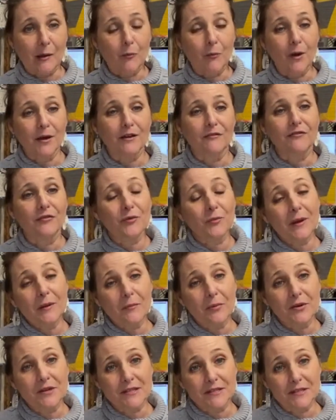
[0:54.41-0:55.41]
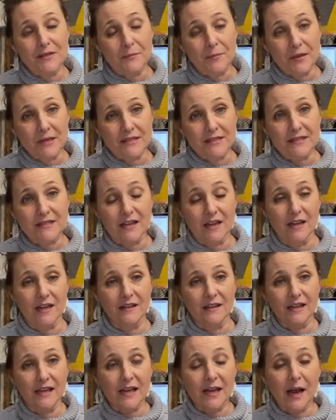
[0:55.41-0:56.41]
I'm one of 3 participants
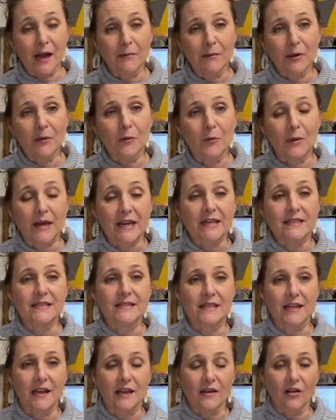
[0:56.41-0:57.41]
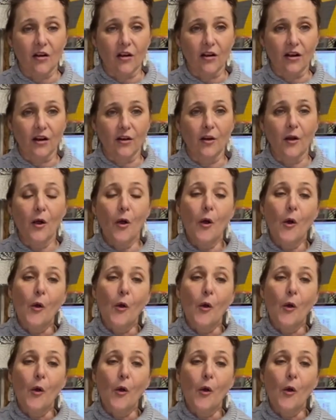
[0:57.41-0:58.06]
in the coming weeks that are